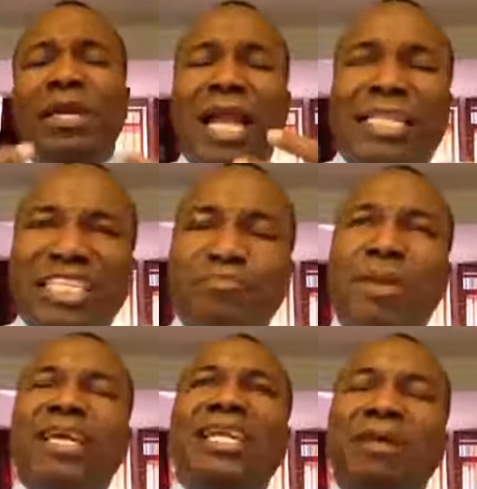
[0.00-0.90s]
that is
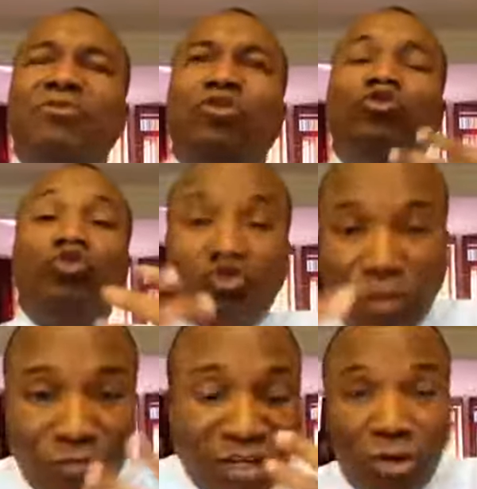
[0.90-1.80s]
making him to do
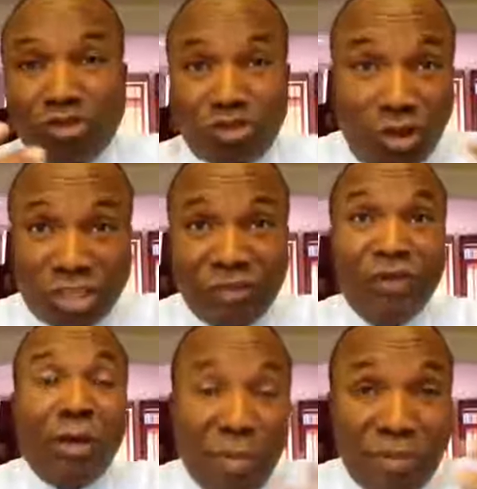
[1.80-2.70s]
something
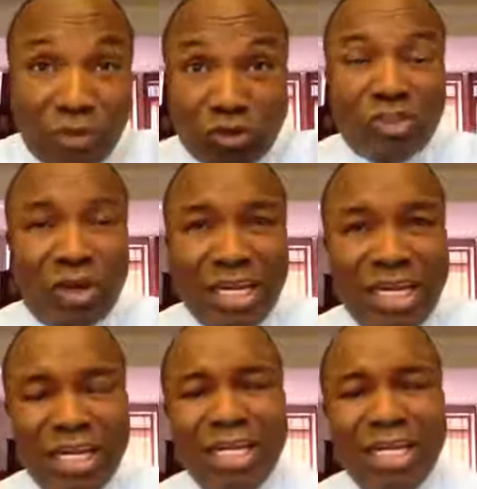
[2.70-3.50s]
constructive, maybe to study,